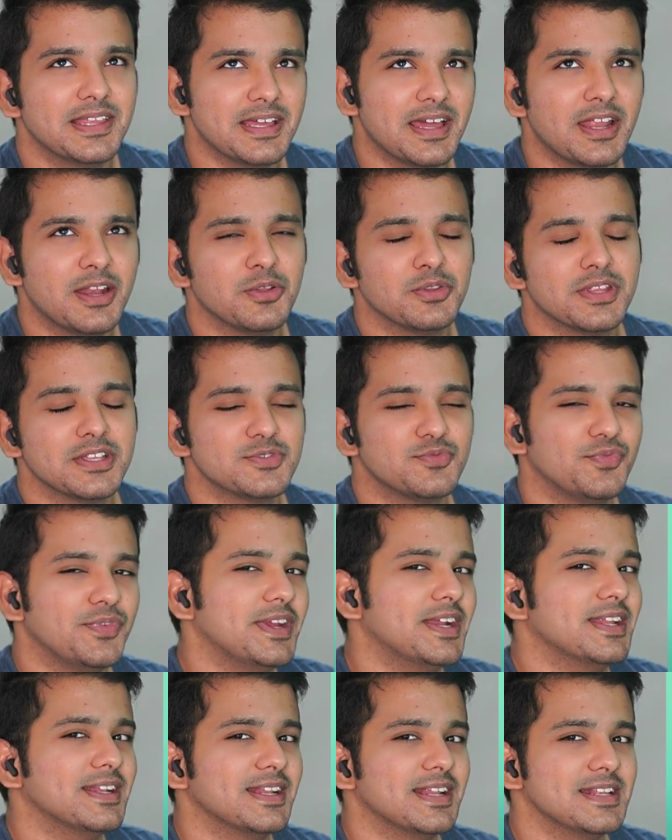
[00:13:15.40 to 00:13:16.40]
I know that's
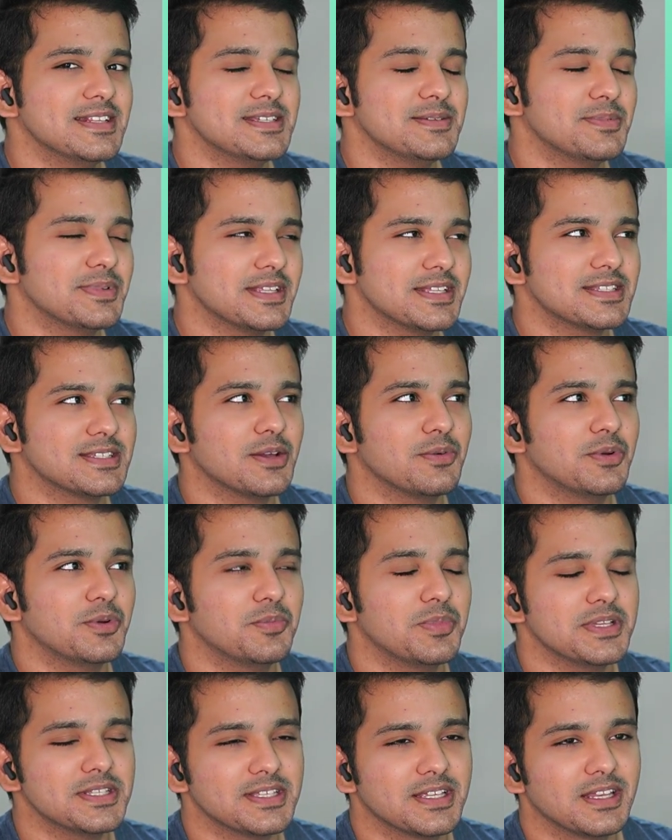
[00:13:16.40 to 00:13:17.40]
weird analogy, but that's how
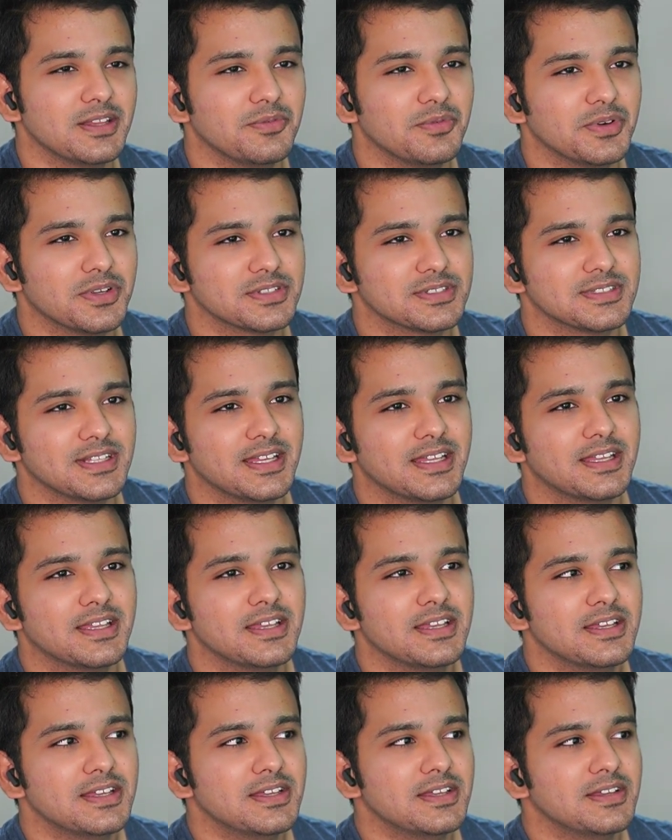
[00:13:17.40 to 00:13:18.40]
it basically works. Like,
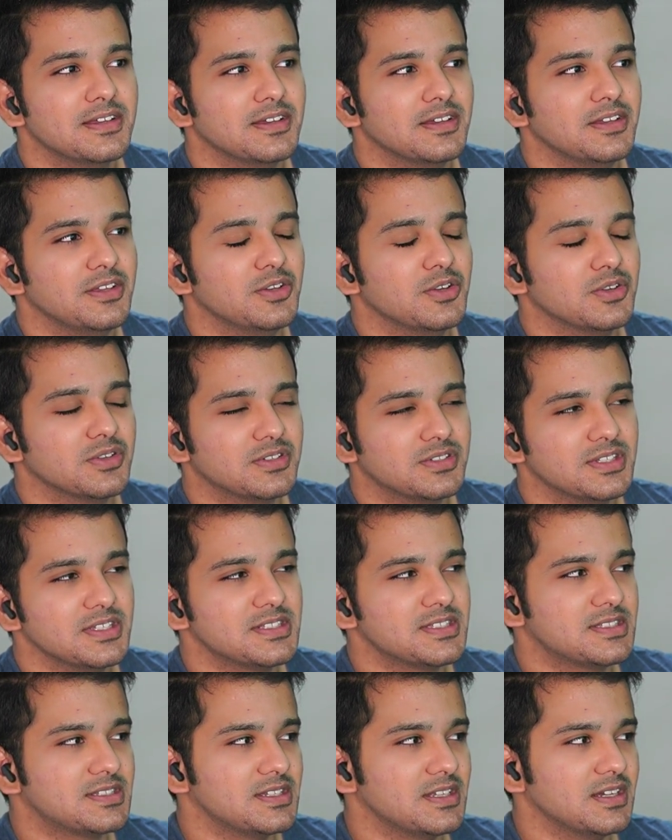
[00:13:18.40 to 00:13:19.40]
uh, you know,
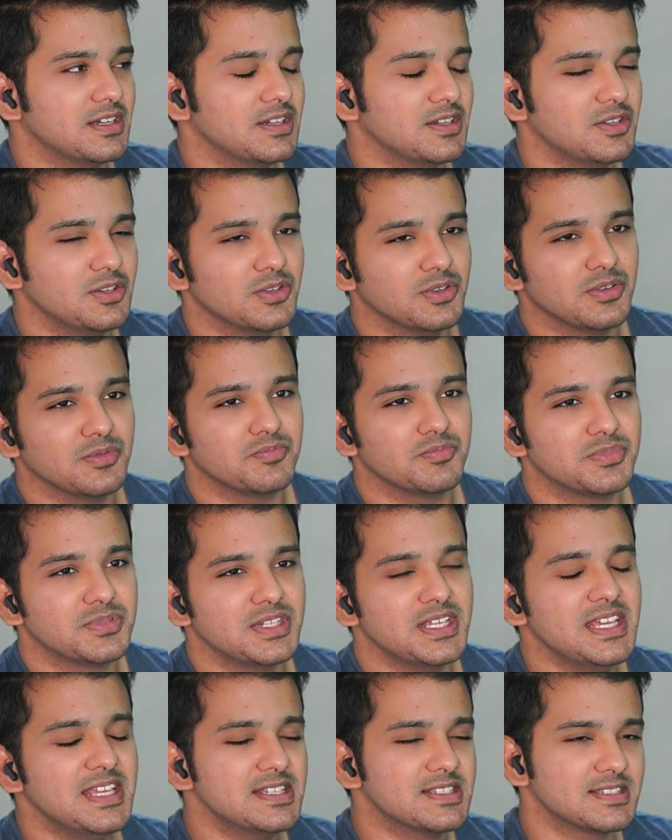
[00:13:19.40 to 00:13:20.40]
this, uh, you know,
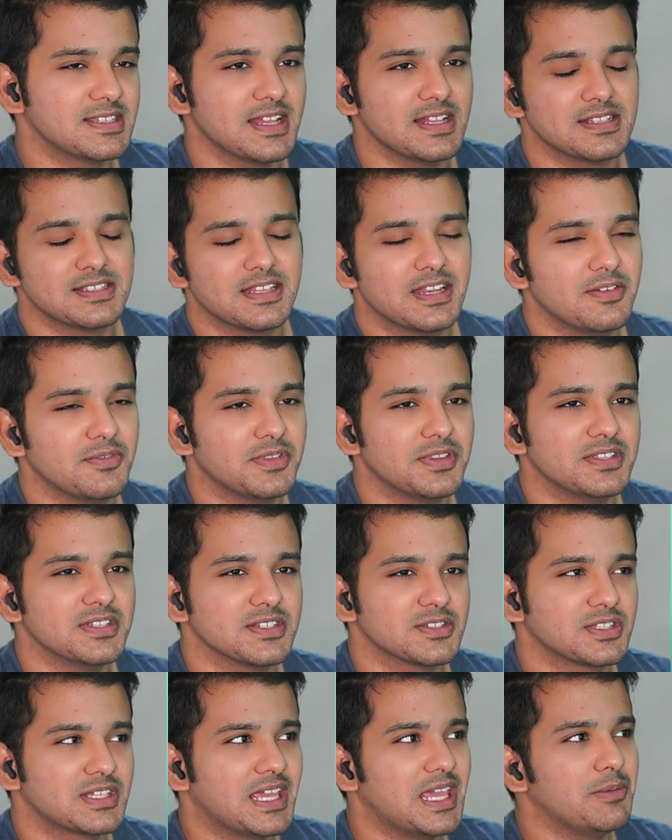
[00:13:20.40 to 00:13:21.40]
T cells and everything
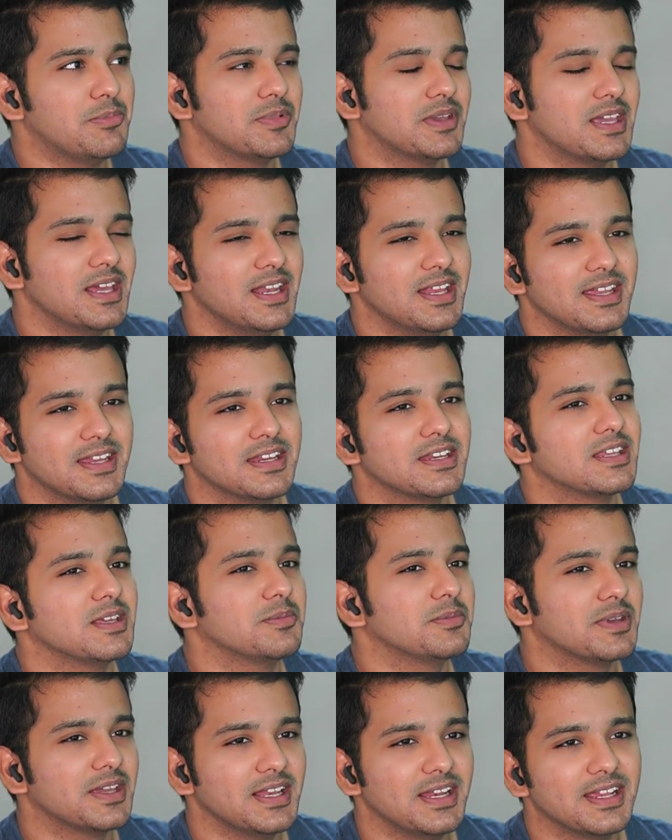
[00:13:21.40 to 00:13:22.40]
just keep killing it,
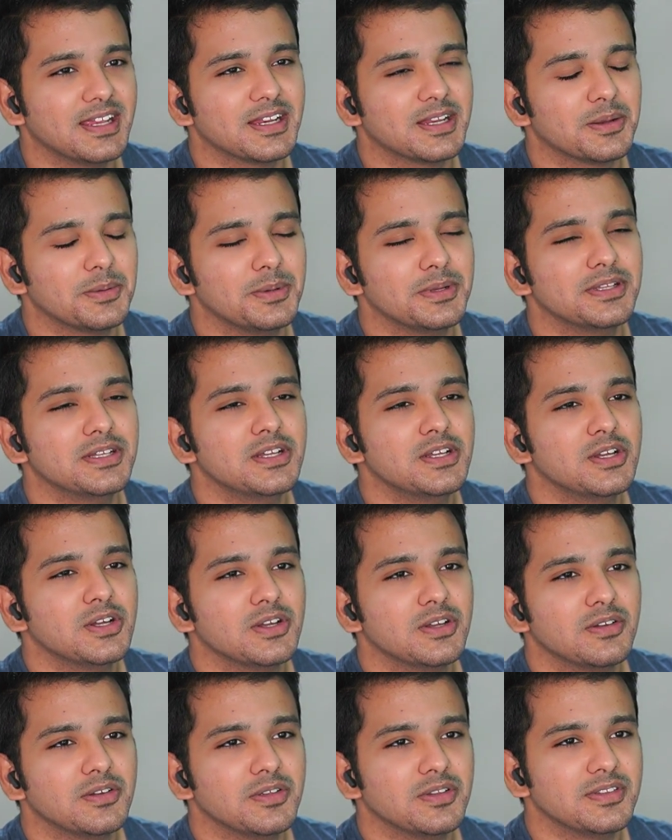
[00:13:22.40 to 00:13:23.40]
keep killing it, keep killing it
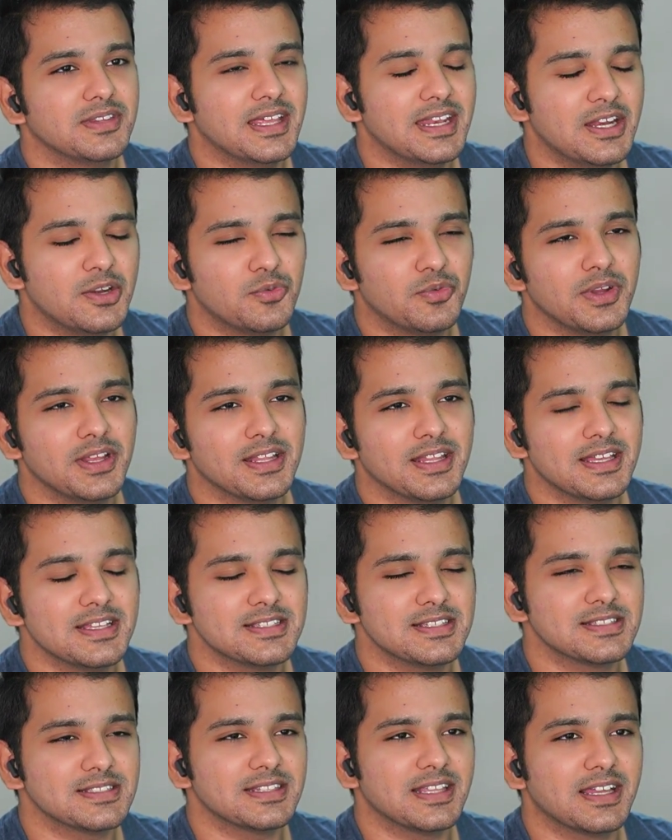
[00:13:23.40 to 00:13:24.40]
then it
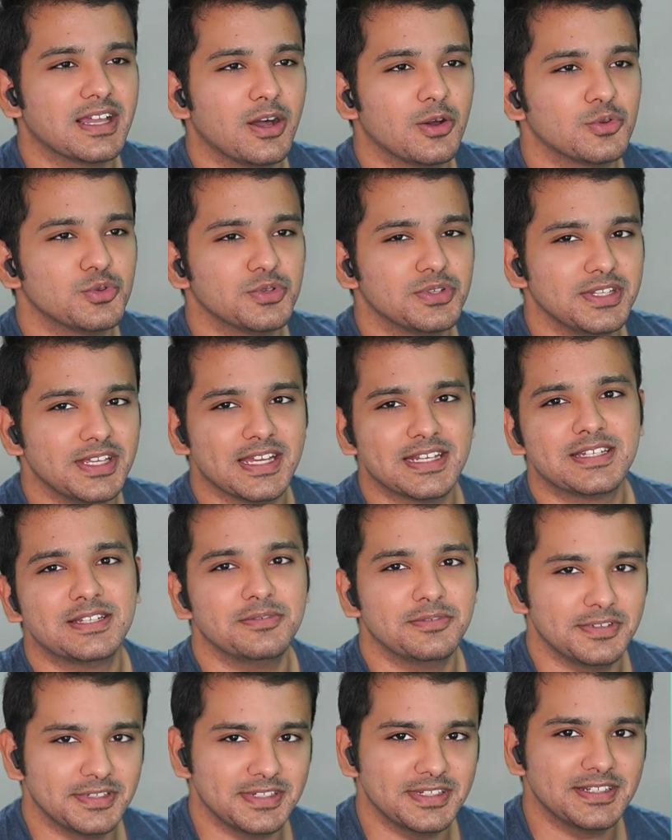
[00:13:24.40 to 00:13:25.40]
realizes like how to
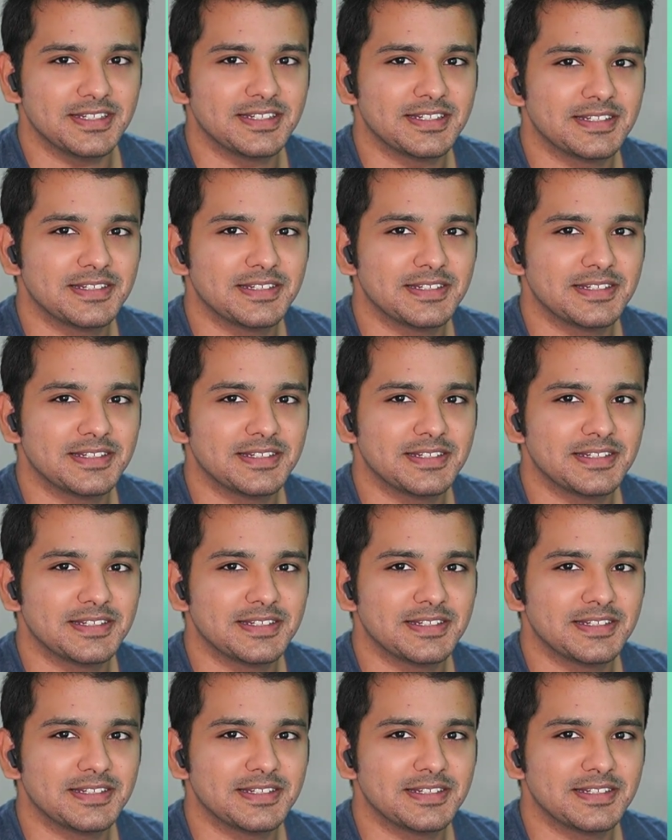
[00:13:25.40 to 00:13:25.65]
deactivate it